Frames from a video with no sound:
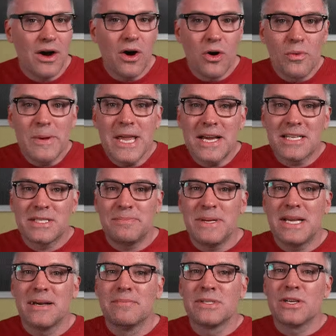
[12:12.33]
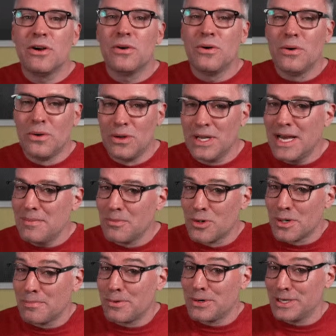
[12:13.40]
OBS becomes a whole lot
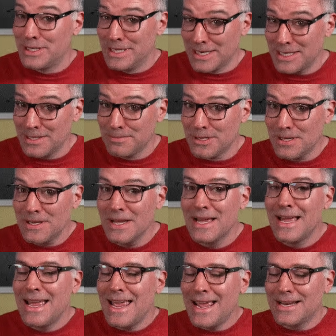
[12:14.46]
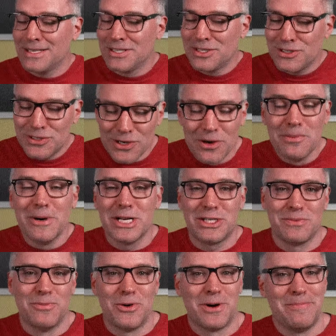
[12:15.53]
more predictable and so
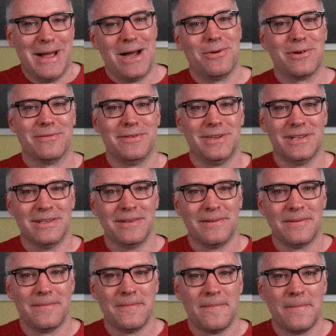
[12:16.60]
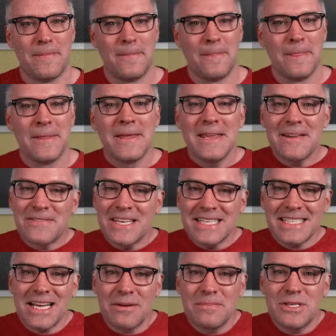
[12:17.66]
much more powerful. If
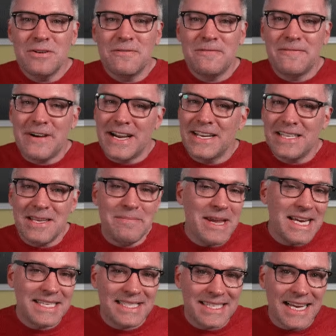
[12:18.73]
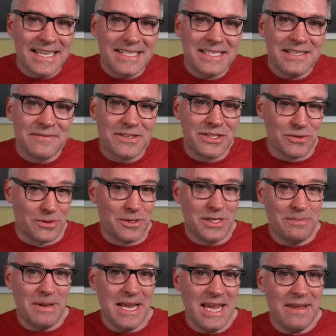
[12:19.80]
this helped you finally make sense of source
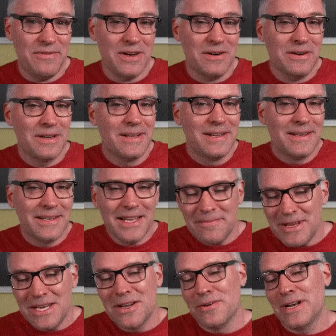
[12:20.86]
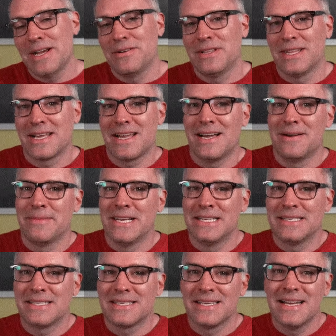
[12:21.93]
behavior, let me know down in the
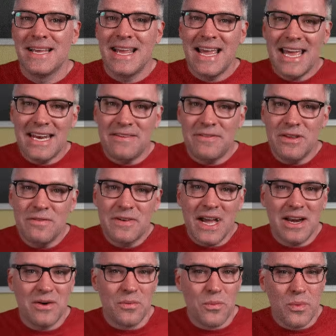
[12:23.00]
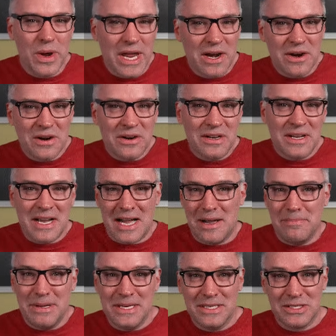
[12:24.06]
comments. And if you've got a weird
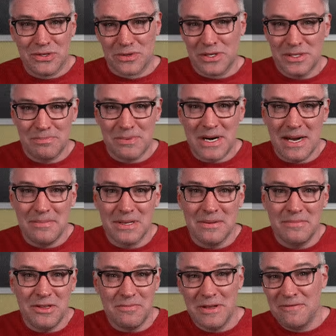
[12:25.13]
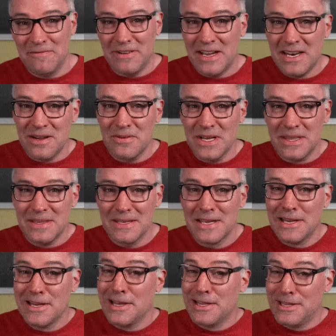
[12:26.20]
copied source problem you've been fighting with,
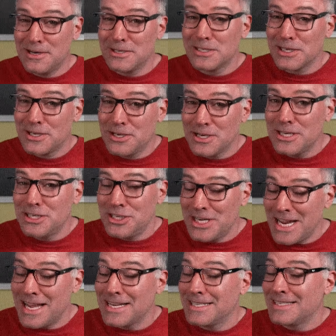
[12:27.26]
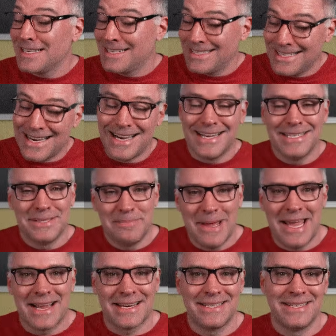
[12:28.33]
there's a good chance it ties
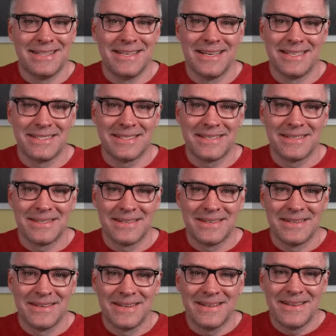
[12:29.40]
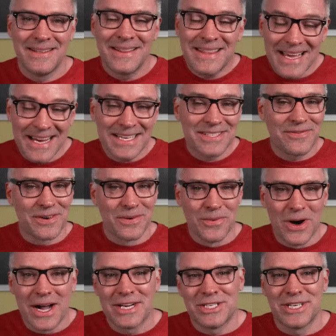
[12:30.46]
back to this. Thanks for
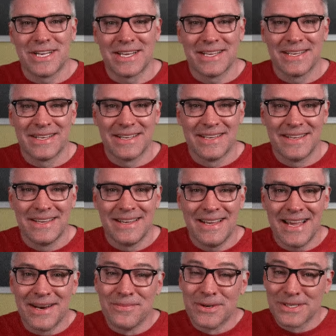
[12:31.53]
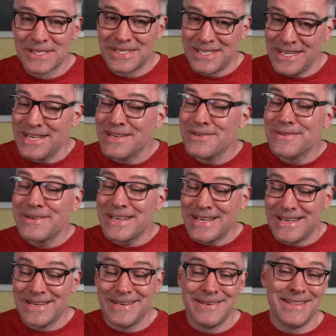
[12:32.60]
watching, and we'll see you
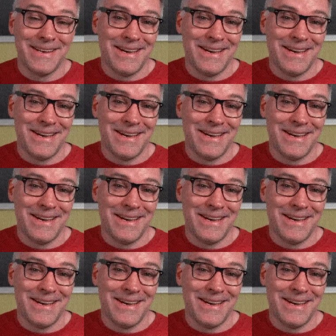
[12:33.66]
in the